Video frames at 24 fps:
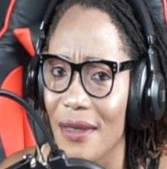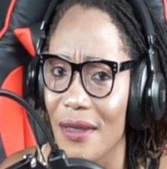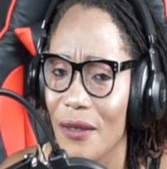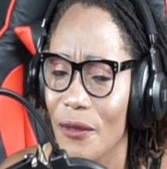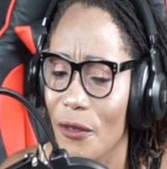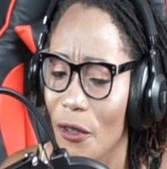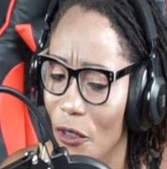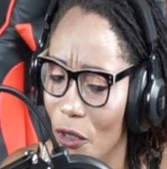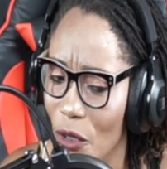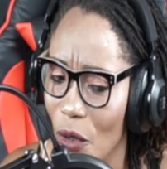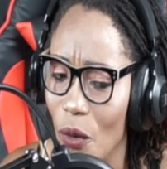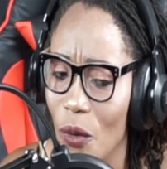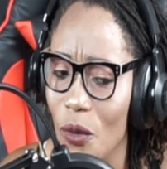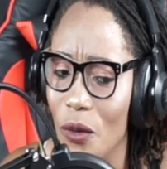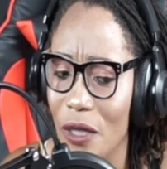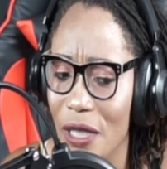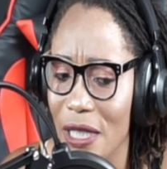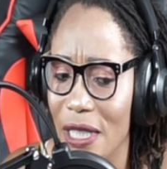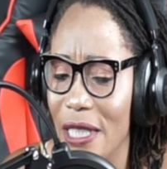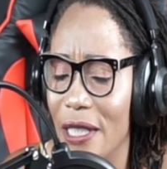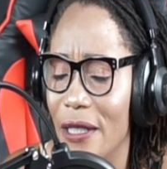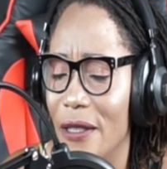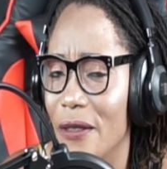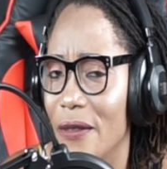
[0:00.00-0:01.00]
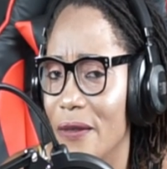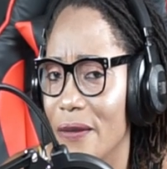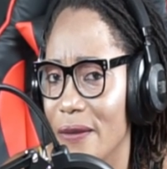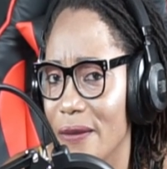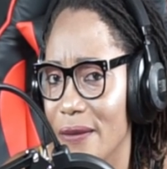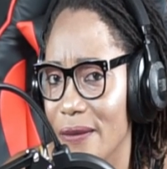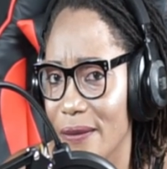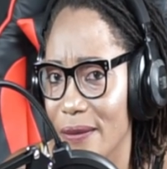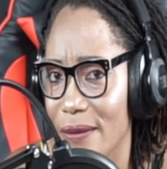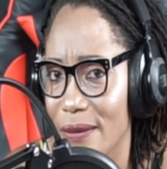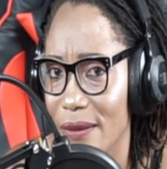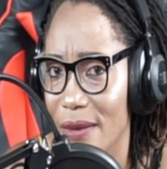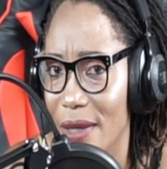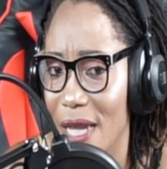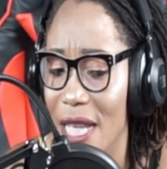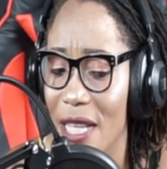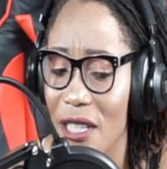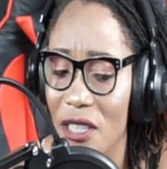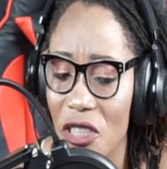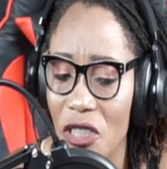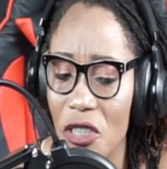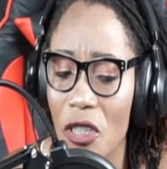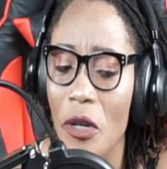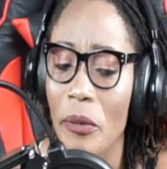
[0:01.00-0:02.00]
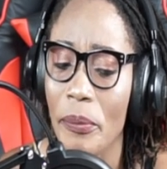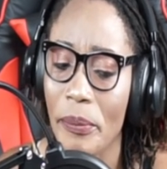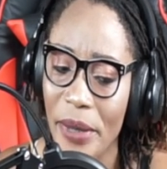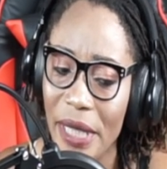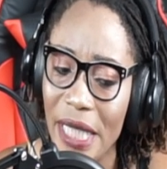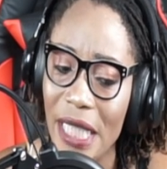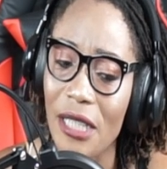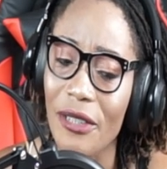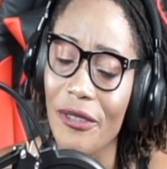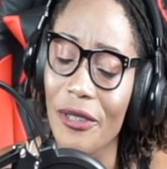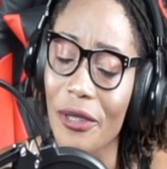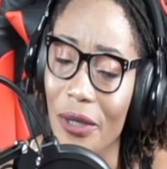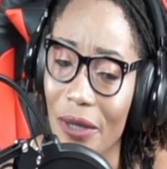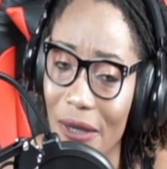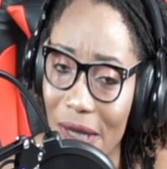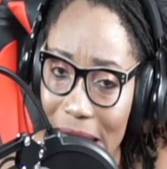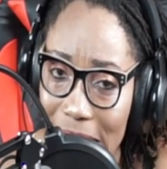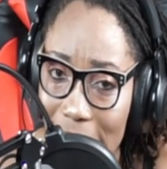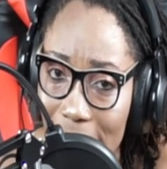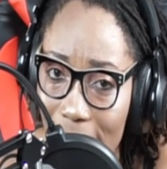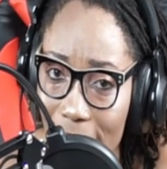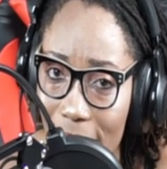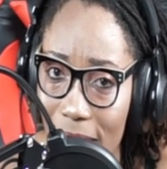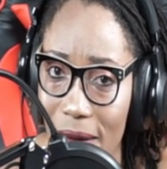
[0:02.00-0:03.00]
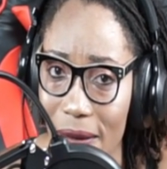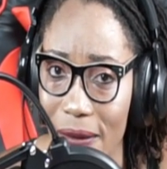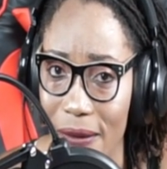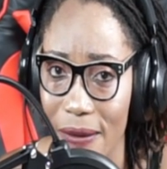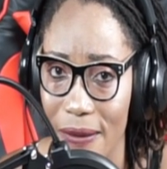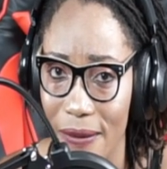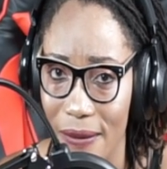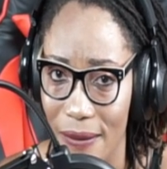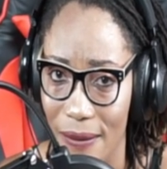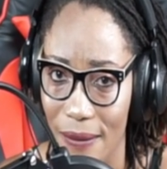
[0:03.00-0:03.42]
for your own self and stop pitying yourself?